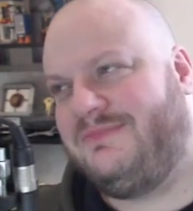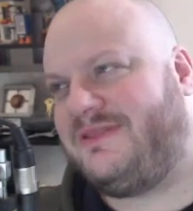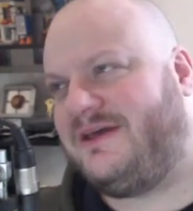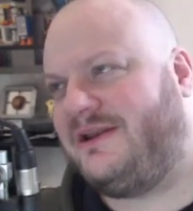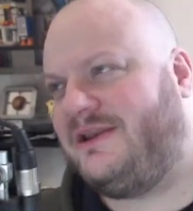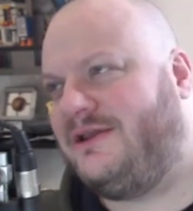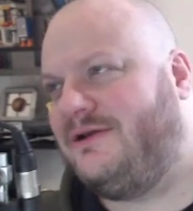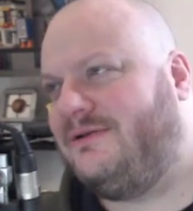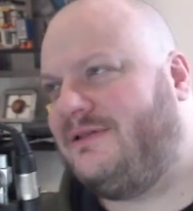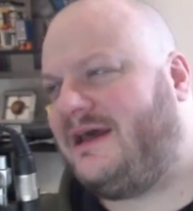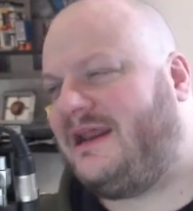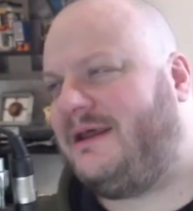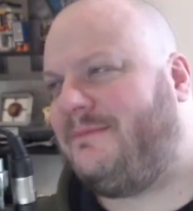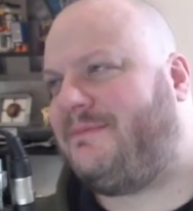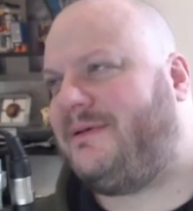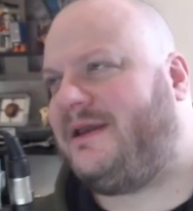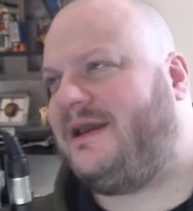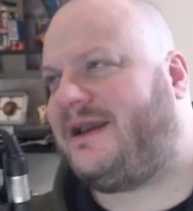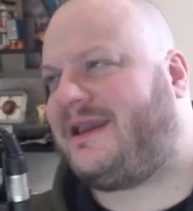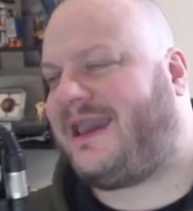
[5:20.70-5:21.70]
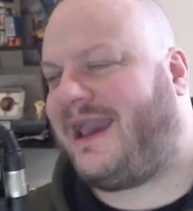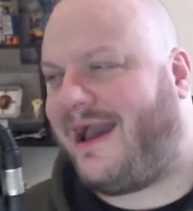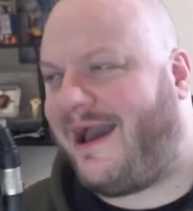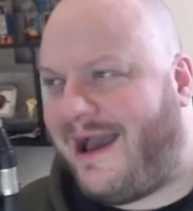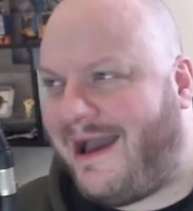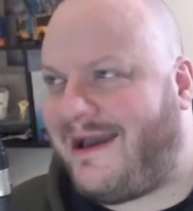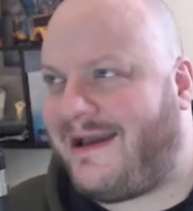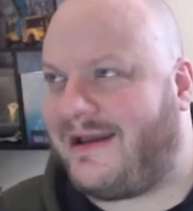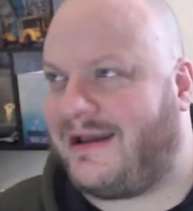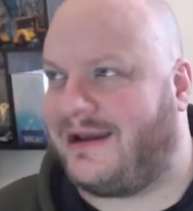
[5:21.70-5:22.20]
then you let her be a
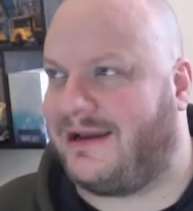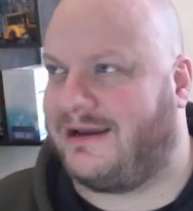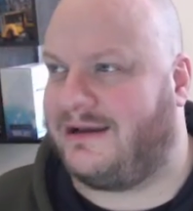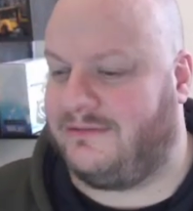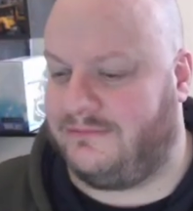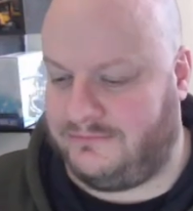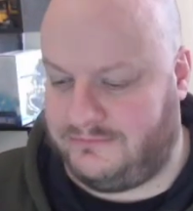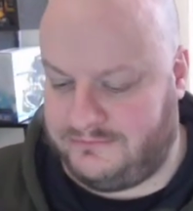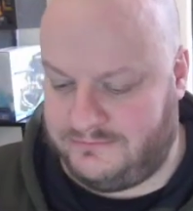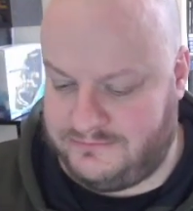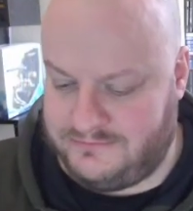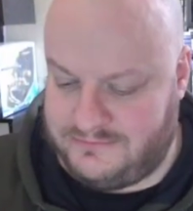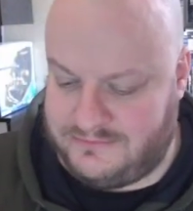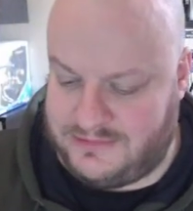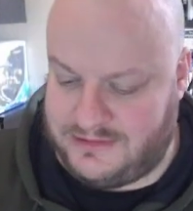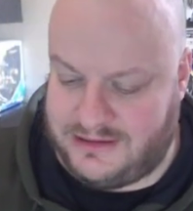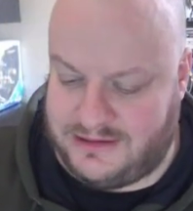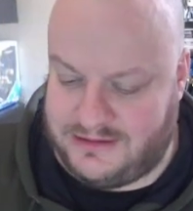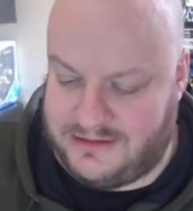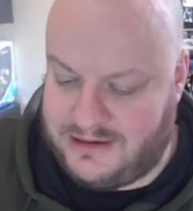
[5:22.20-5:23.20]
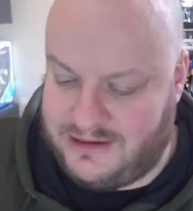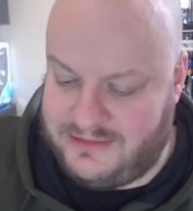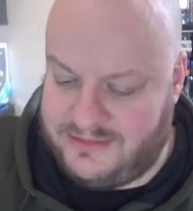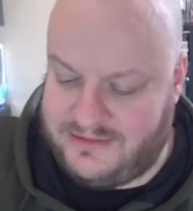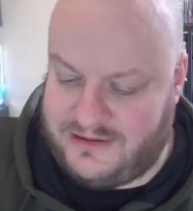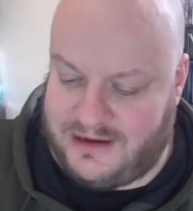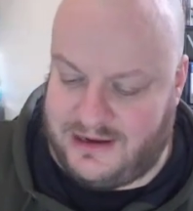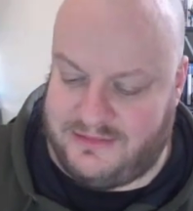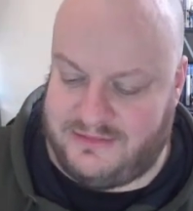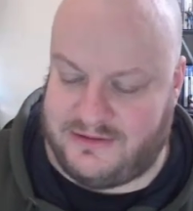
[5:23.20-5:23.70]
Kang and
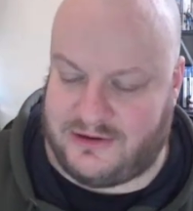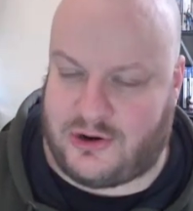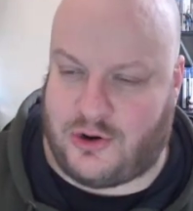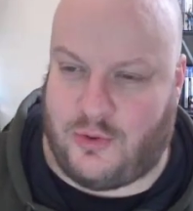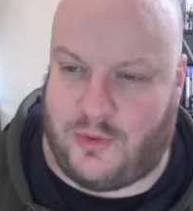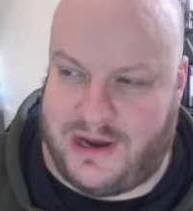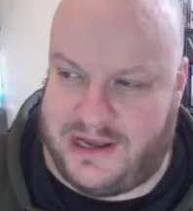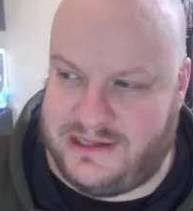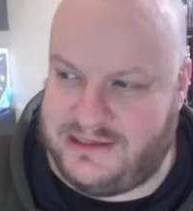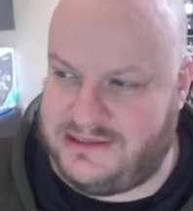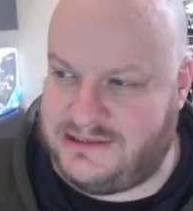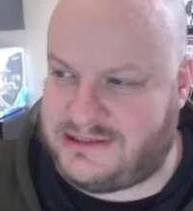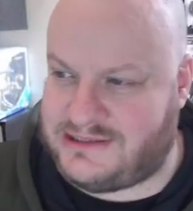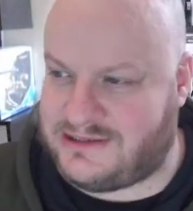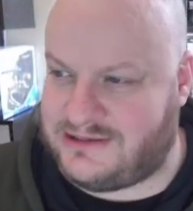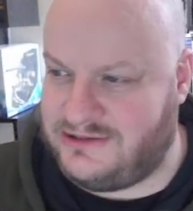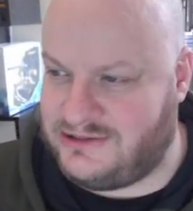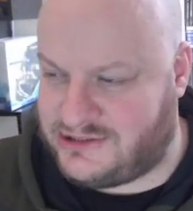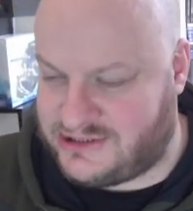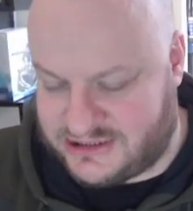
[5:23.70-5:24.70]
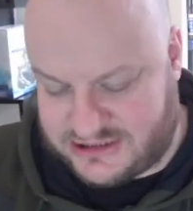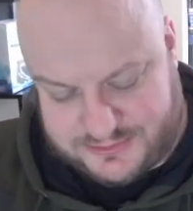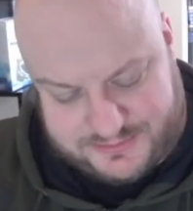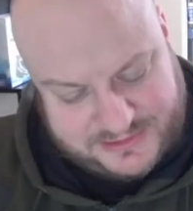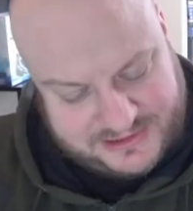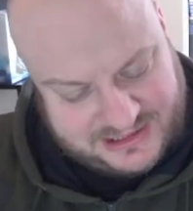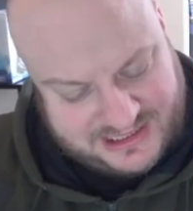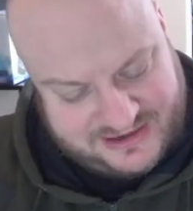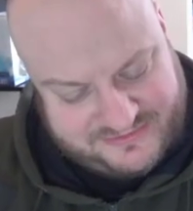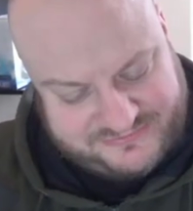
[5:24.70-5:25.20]
and and the quens can just
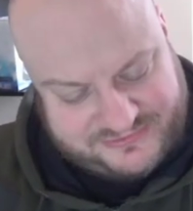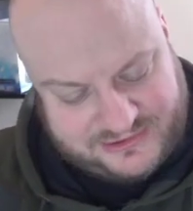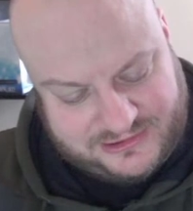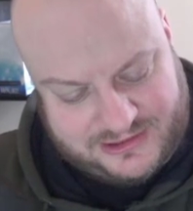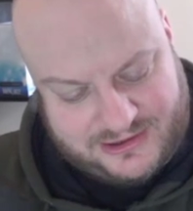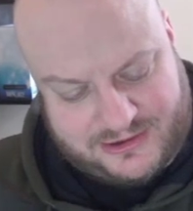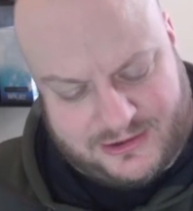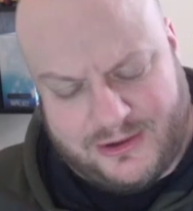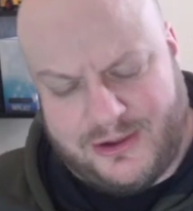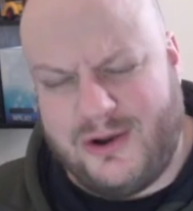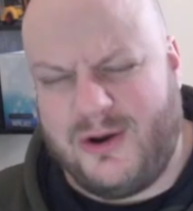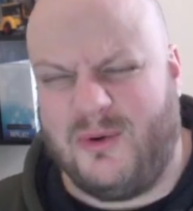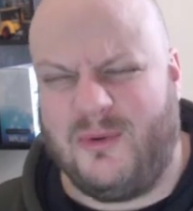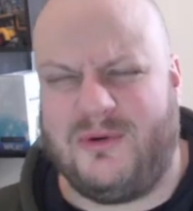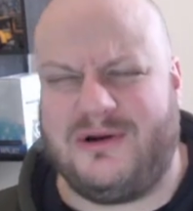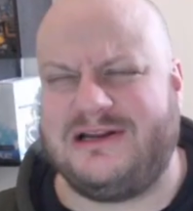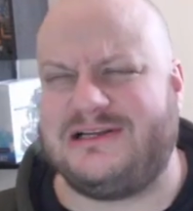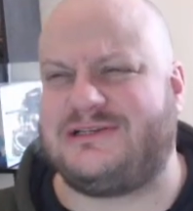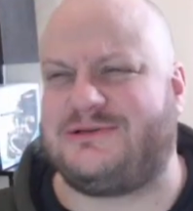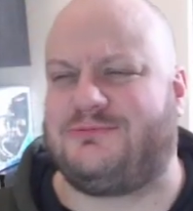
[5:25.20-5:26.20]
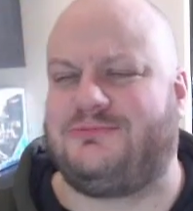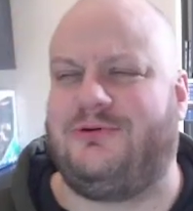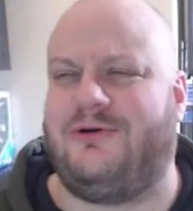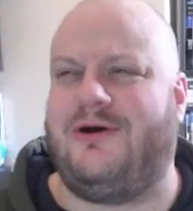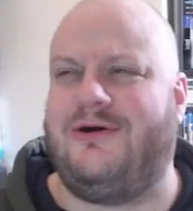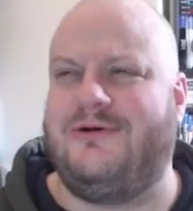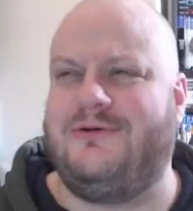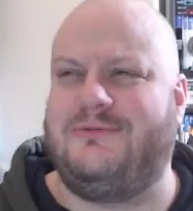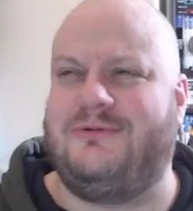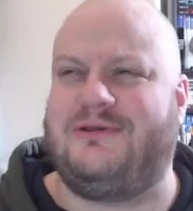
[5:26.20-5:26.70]
be left alone. What is
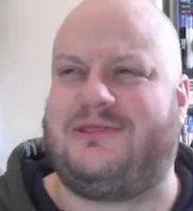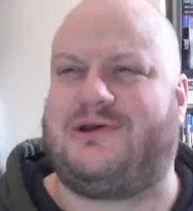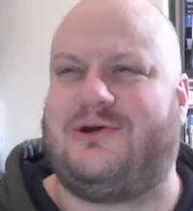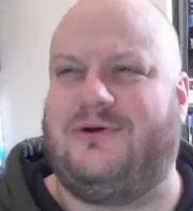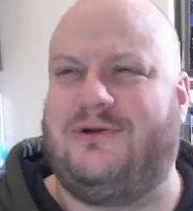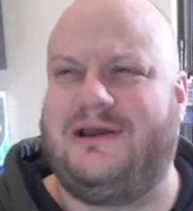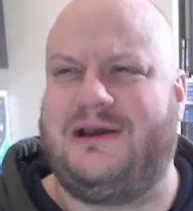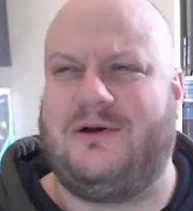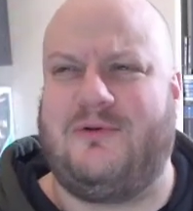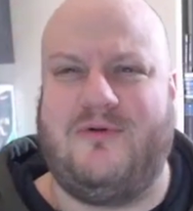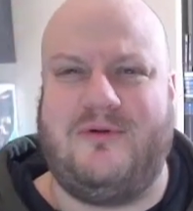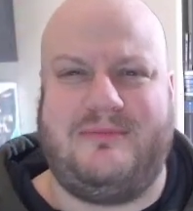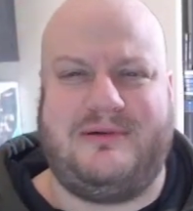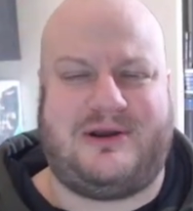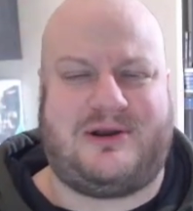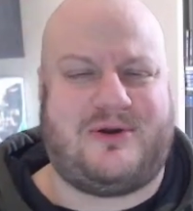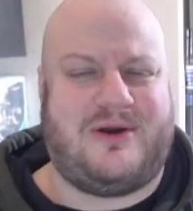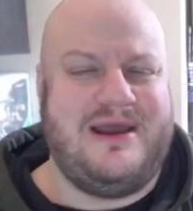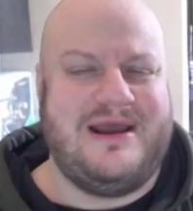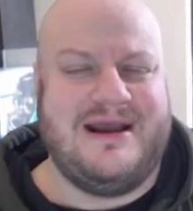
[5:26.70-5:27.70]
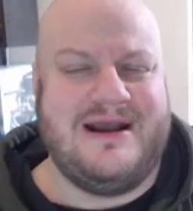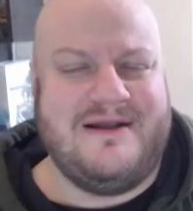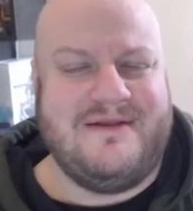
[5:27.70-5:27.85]
wrong with calling a woman a quen?